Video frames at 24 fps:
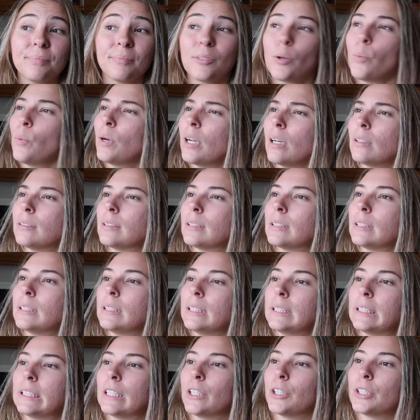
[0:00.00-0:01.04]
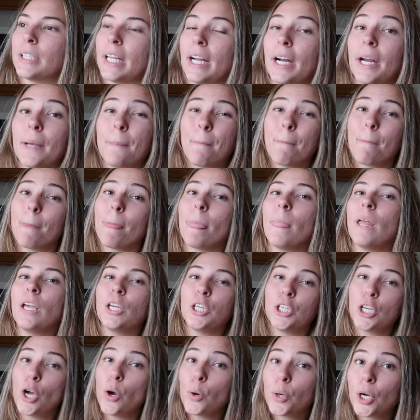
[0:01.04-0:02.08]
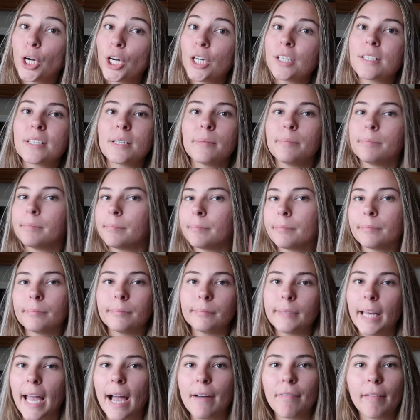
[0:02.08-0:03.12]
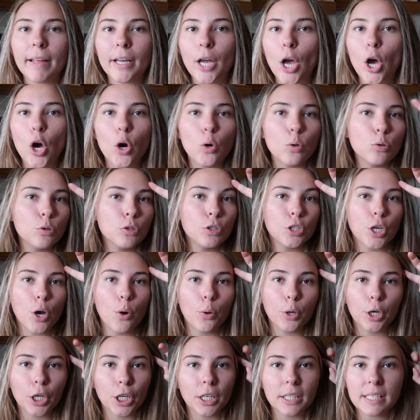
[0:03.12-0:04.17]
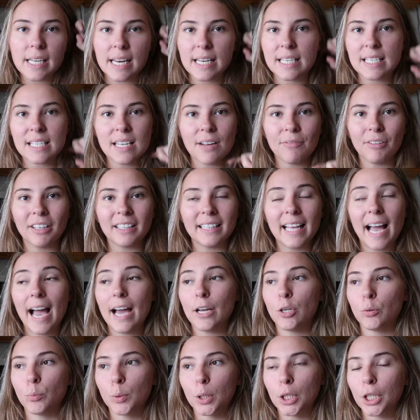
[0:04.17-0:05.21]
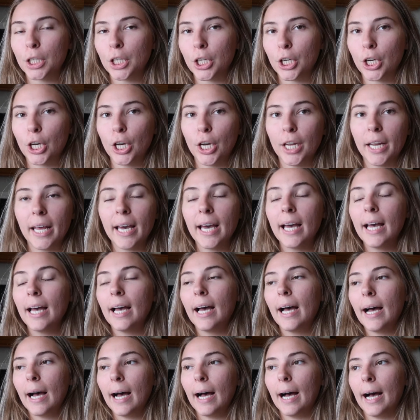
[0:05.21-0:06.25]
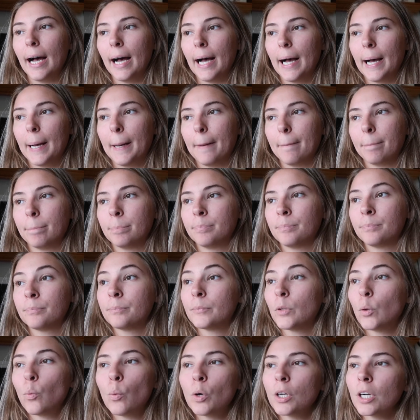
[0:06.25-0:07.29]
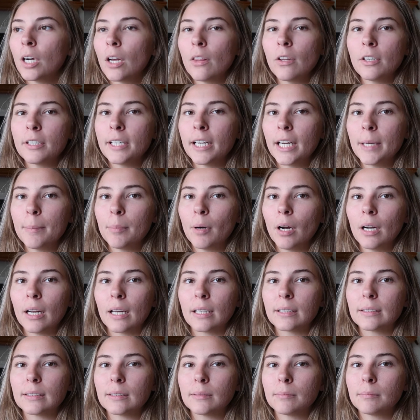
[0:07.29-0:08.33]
What else is there? Dairy. Yogurt. They have like oat yogurt and stuff like that. Really good. What are other dairy products?